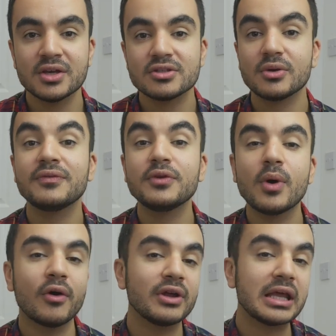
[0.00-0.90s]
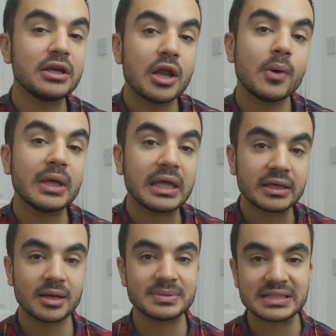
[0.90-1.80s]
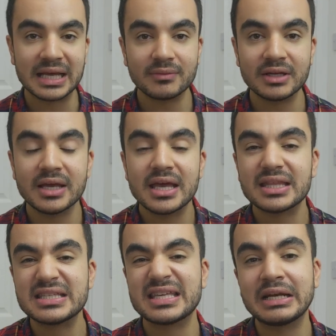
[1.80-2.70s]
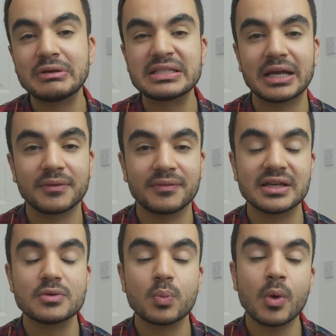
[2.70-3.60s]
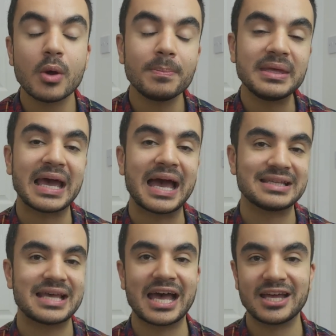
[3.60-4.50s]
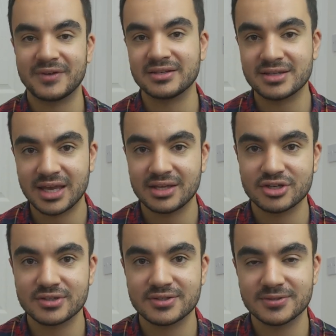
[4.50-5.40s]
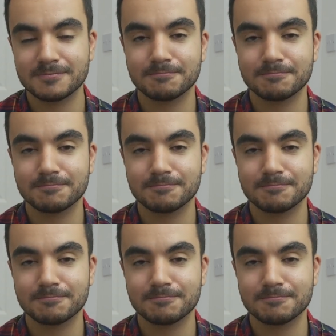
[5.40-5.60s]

So if you are on a low income salary, then salary sacrifice won't be as advantageous.